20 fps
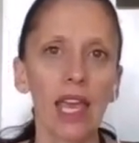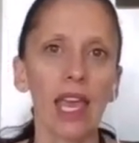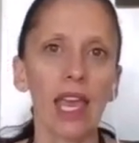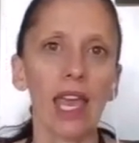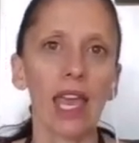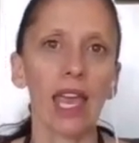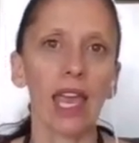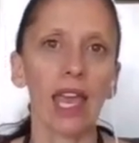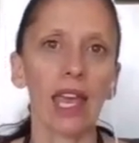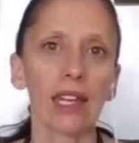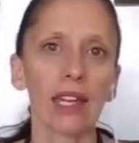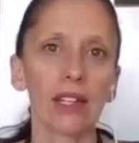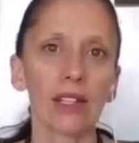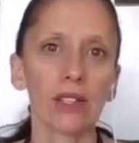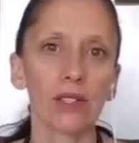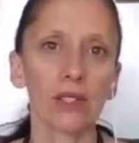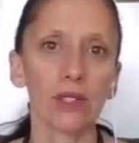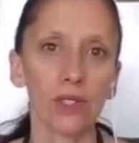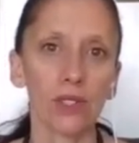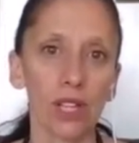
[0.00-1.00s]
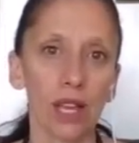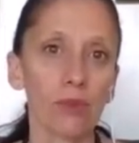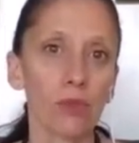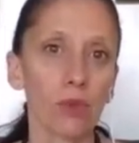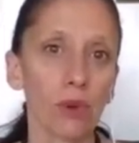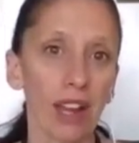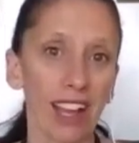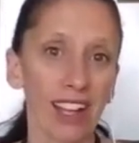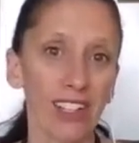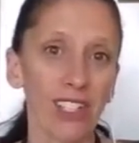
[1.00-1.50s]
And there's times where
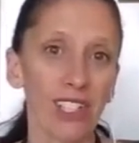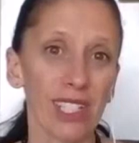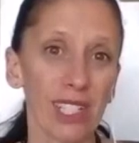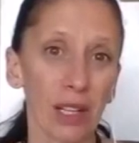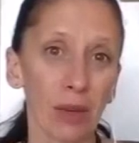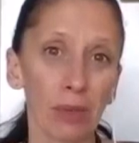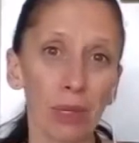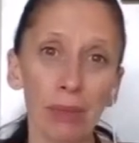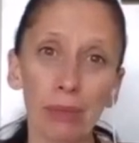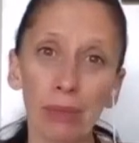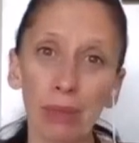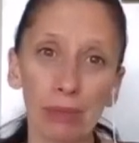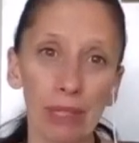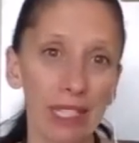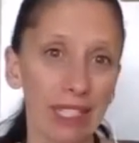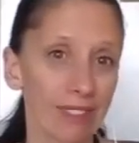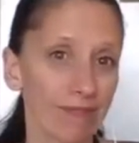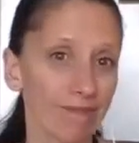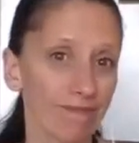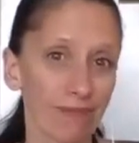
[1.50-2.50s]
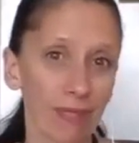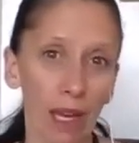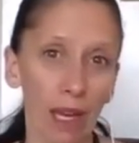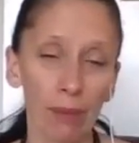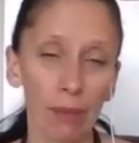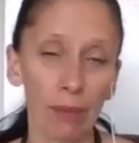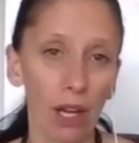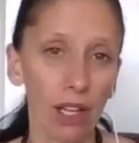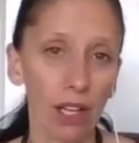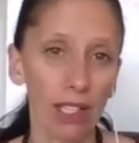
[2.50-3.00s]
I actually tell people, I'm like, I'm
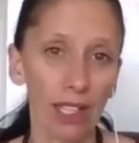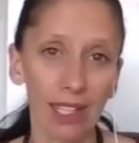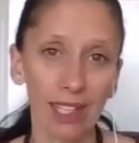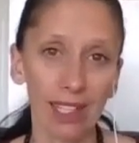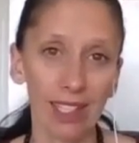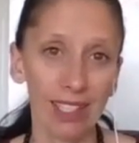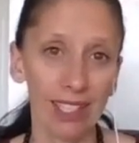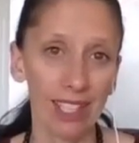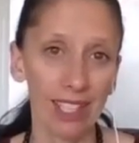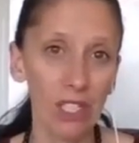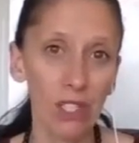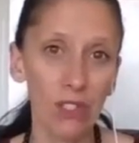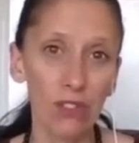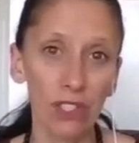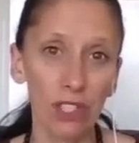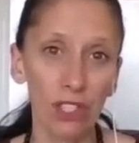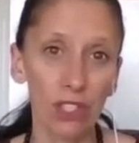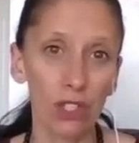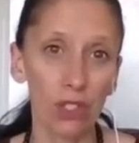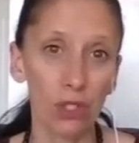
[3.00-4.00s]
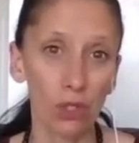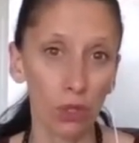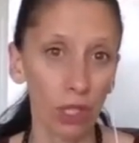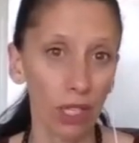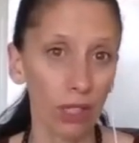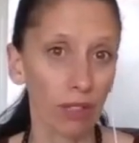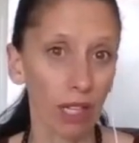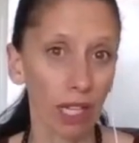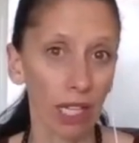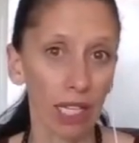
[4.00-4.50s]
not getting a yes for you to join
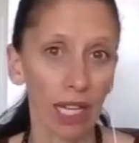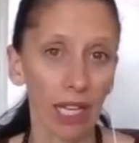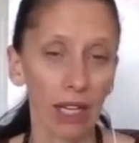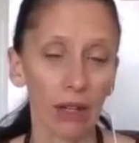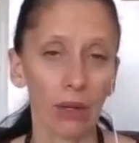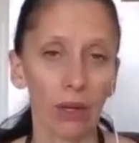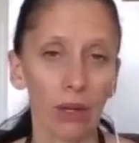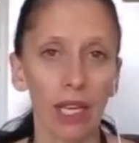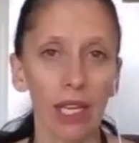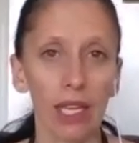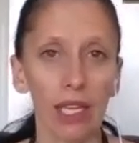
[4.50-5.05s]
right now.